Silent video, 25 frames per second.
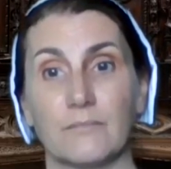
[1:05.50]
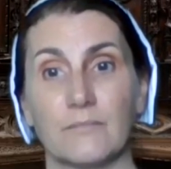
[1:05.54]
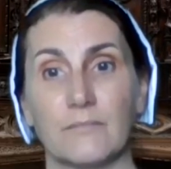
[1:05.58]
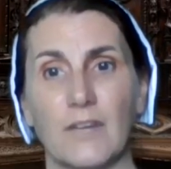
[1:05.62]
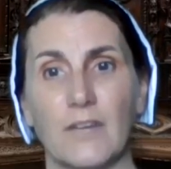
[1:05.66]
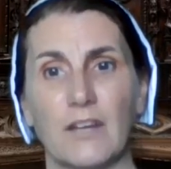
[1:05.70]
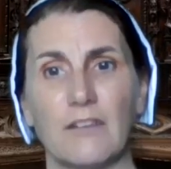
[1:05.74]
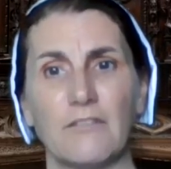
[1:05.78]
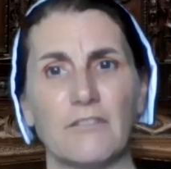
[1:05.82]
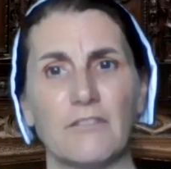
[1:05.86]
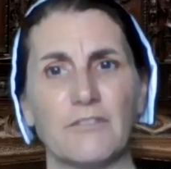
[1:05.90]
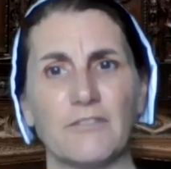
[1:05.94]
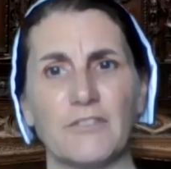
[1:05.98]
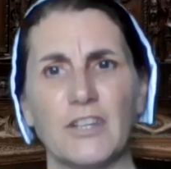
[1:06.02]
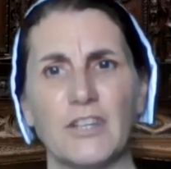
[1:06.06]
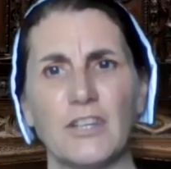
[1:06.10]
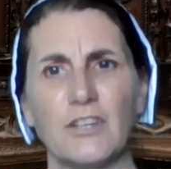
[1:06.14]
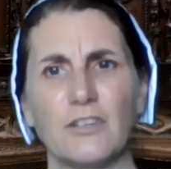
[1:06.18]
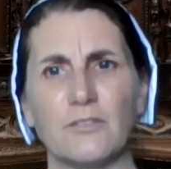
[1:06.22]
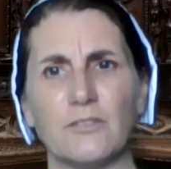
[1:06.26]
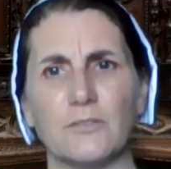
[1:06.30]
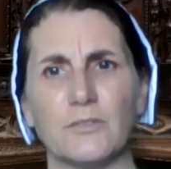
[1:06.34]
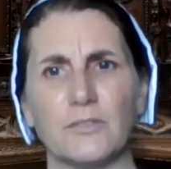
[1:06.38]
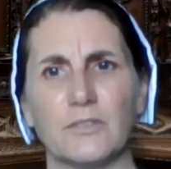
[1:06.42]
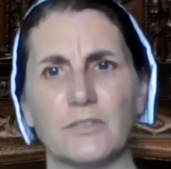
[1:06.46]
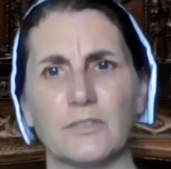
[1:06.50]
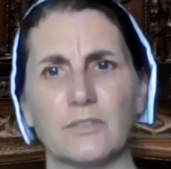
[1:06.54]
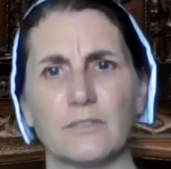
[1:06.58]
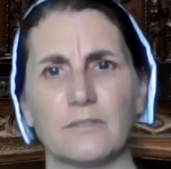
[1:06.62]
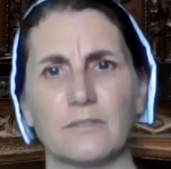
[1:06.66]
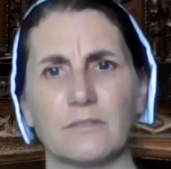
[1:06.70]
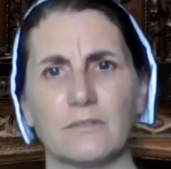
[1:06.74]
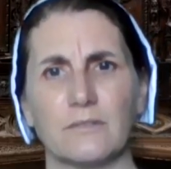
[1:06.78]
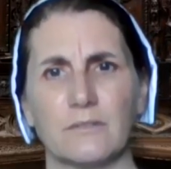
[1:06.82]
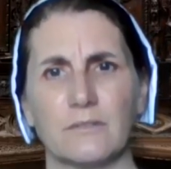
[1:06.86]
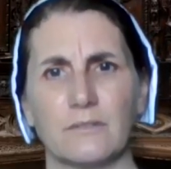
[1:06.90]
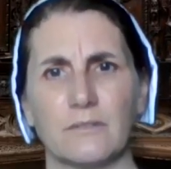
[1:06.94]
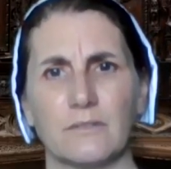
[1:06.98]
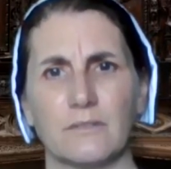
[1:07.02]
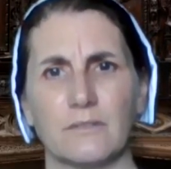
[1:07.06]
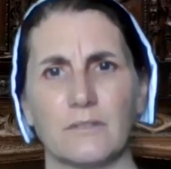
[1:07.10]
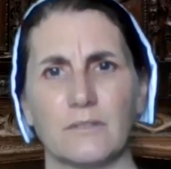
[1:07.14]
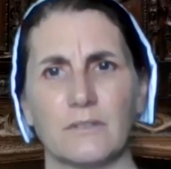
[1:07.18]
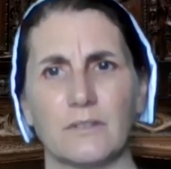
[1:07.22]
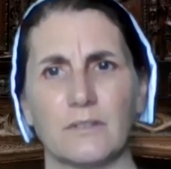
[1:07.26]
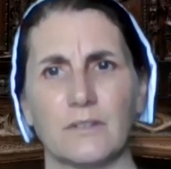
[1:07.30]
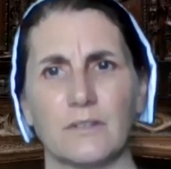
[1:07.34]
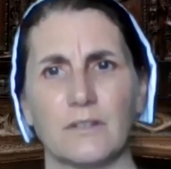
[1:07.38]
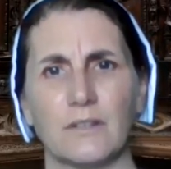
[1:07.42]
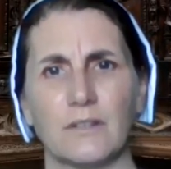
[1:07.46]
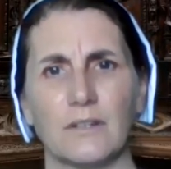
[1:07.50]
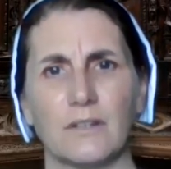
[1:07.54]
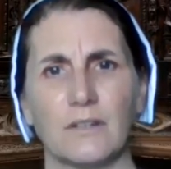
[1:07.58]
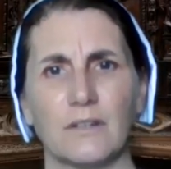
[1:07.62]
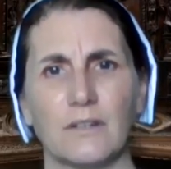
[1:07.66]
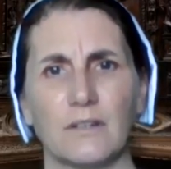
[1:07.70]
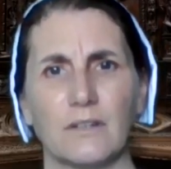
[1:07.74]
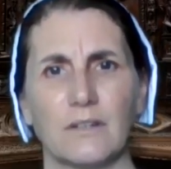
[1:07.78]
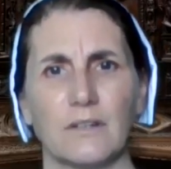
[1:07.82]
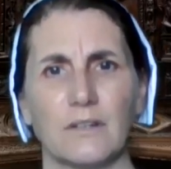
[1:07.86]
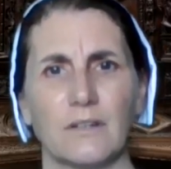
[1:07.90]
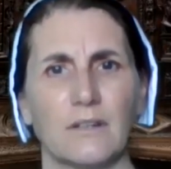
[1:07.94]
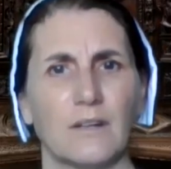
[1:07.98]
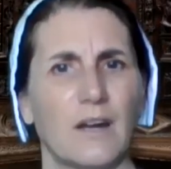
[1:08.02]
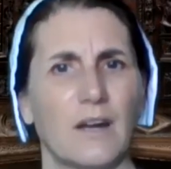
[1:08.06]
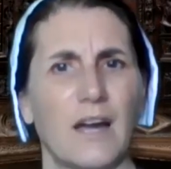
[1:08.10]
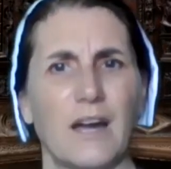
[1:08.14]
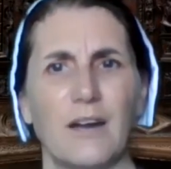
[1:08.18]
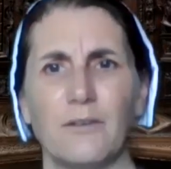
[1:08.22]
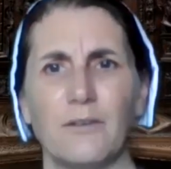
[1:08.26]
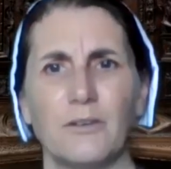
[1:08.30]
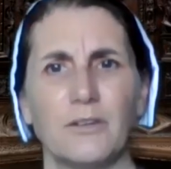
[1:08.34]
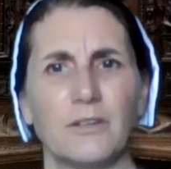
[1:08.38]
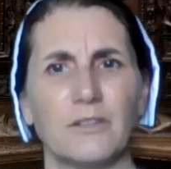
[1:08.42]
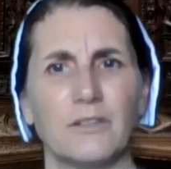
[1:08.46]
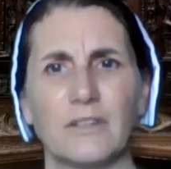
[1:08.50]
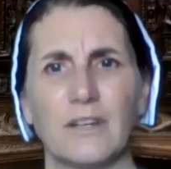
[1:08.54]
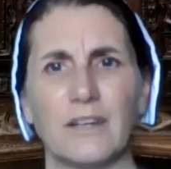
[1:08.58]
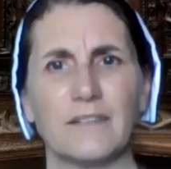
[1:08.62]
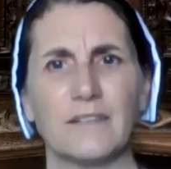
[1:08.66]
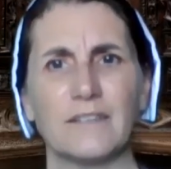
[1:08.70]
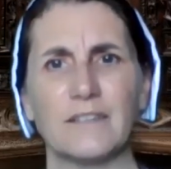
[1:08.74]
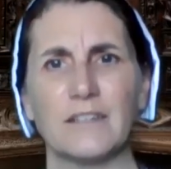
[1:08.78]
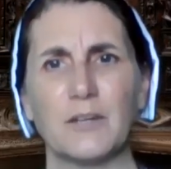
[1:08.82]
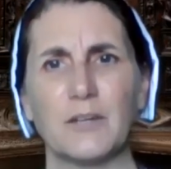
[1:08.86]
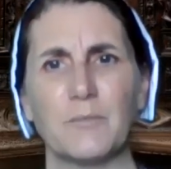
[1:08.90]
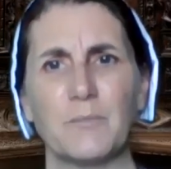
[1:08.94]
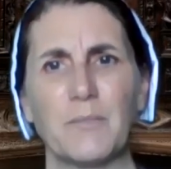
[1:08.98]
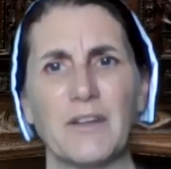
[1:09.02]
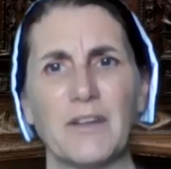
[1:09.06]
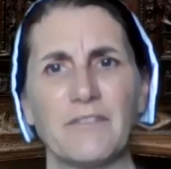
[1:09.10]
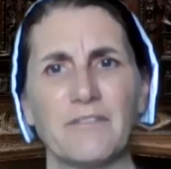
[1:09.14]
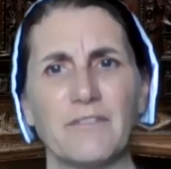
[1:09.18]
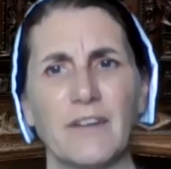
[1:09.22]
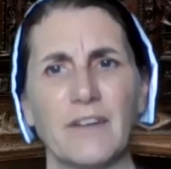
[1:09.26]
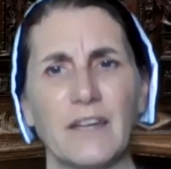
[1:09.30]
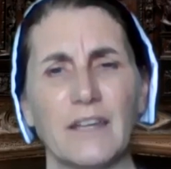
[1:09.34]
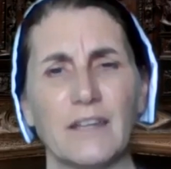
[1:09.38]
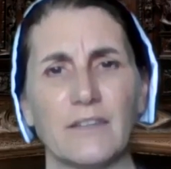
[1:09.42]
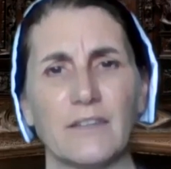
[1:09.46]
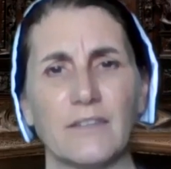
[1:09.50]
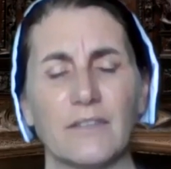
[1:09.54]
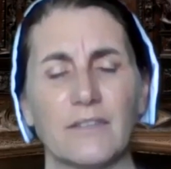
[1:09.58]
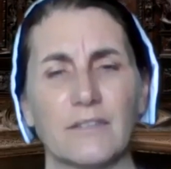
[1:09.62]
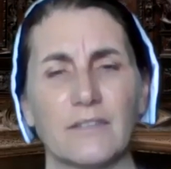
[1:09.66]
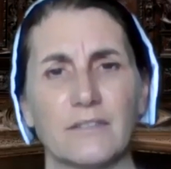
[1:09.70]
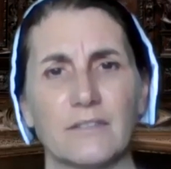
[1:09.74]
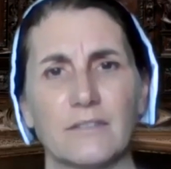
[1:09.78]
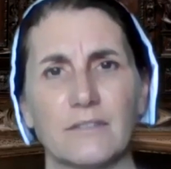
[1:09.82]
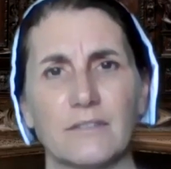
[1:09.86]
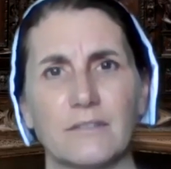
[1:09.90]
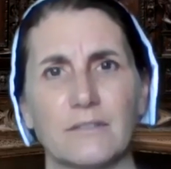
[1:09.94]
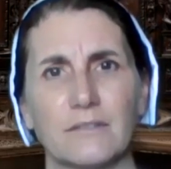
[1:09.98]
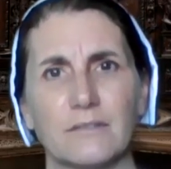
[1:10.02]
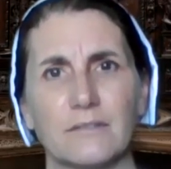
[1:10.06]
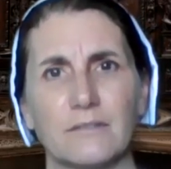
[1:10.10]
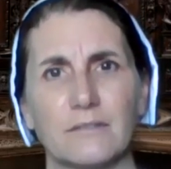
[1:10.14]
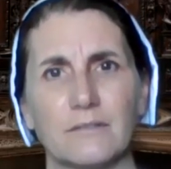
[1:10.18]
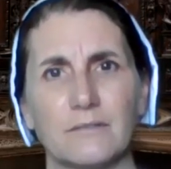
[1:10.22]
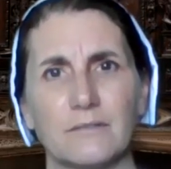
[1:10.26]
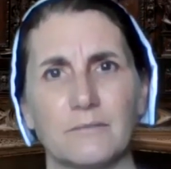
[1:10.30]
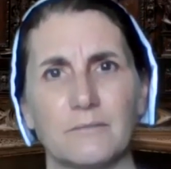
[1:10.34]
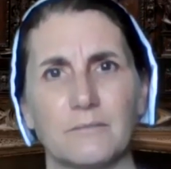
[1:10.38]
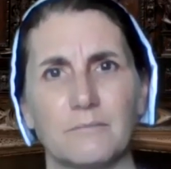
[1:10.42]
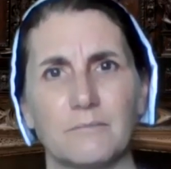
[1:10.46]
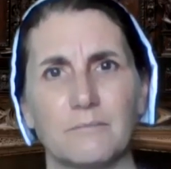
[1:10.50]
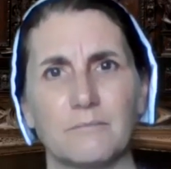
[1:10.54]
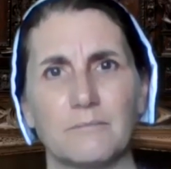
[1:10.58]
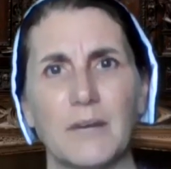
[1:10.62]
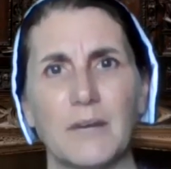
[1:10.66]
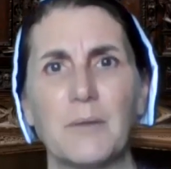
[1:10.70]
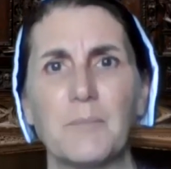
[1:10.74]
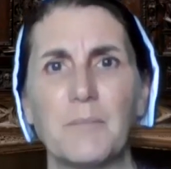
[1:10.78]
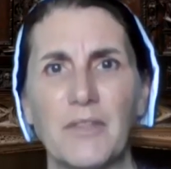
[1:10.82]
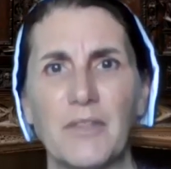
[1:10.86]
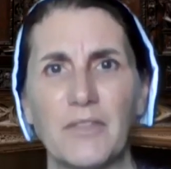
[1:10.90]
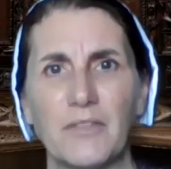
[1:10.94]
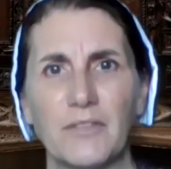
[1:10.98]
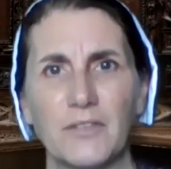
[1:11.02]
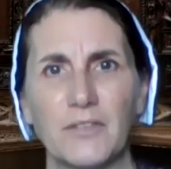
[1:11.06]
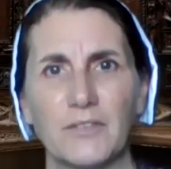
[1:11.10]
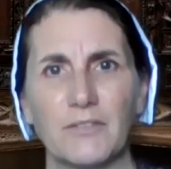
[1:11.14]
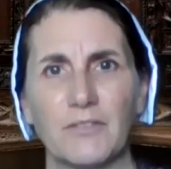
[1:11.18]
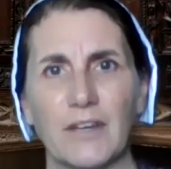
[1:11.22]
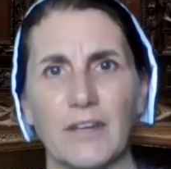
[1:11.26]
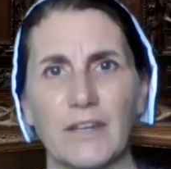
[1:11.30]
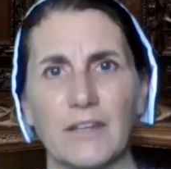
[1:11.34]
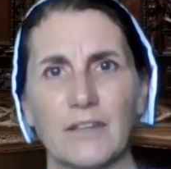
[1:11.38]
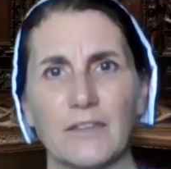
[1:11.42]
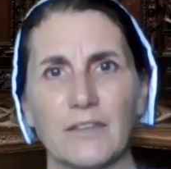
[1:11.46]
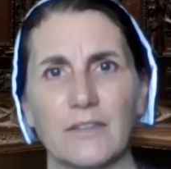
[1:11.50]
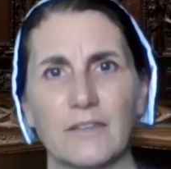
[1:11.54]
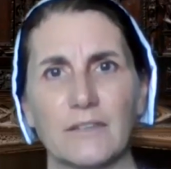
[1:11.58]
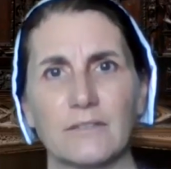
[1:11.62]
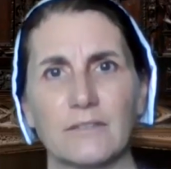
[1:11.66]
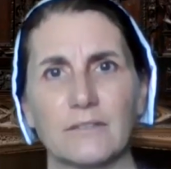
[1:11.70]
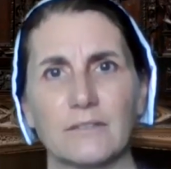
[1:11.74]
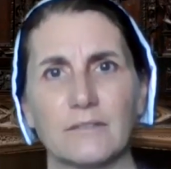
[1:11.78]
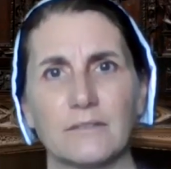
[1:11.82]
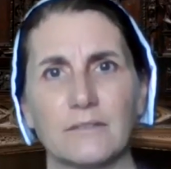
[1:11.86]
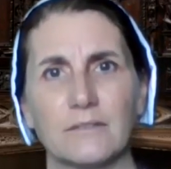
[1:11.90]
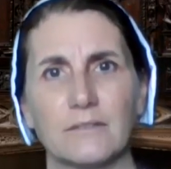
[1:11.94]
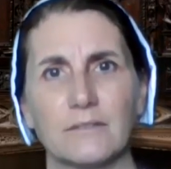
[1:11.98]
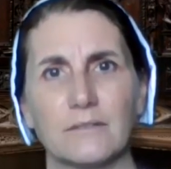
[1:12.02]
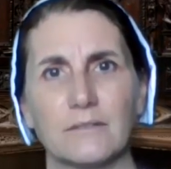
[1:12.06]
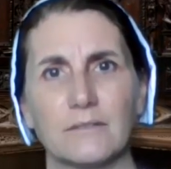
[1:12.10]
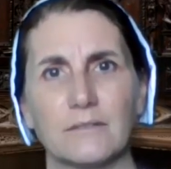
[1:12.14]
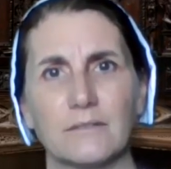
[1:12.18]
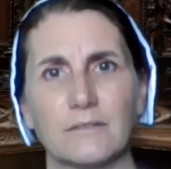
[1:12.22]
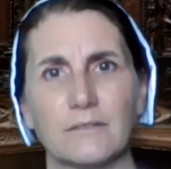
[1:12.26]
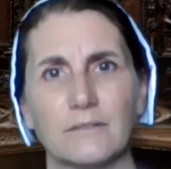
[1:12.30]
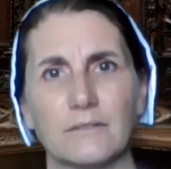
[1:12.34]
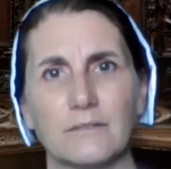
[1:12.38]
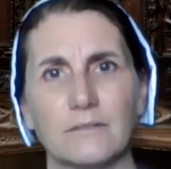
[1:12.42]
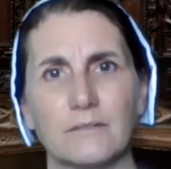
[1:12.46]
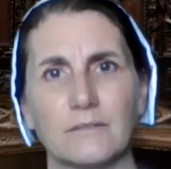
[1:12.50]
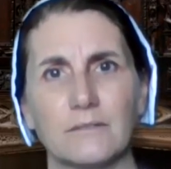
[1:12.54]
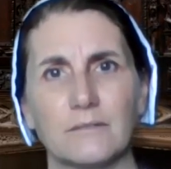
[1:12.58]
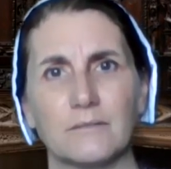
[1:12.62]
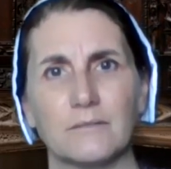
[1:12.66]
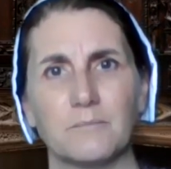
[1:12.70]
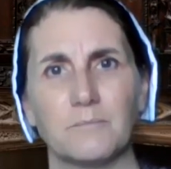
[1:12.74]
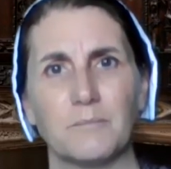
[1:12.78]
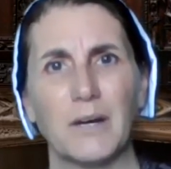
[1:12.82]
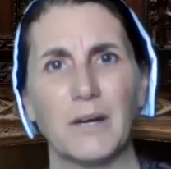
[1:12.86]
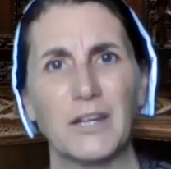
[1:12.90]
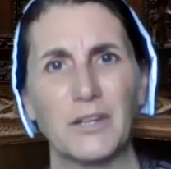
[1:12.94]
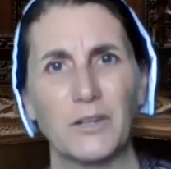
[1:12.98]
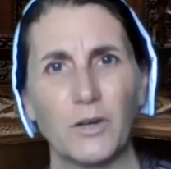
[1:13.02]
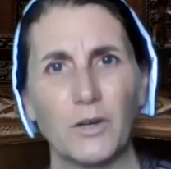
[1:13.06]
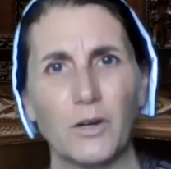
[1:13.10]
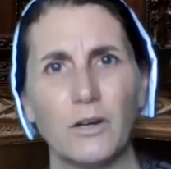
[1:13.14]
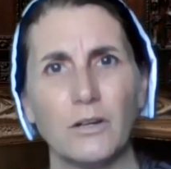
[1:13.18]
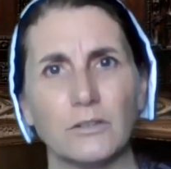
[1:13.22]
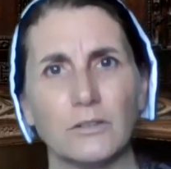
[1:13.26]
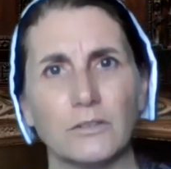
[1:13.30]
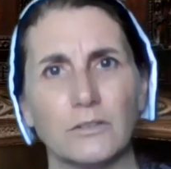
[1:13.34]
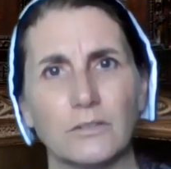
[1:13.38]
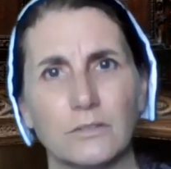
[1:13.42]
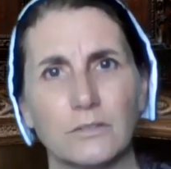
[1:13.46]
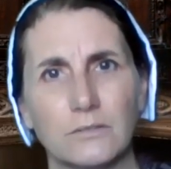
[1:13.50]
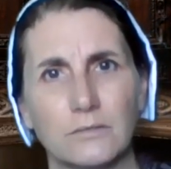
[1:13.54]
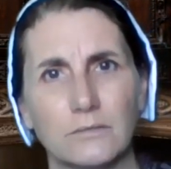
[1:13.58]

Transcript: I refused. How could I deny my faith? My mother's faith? My God?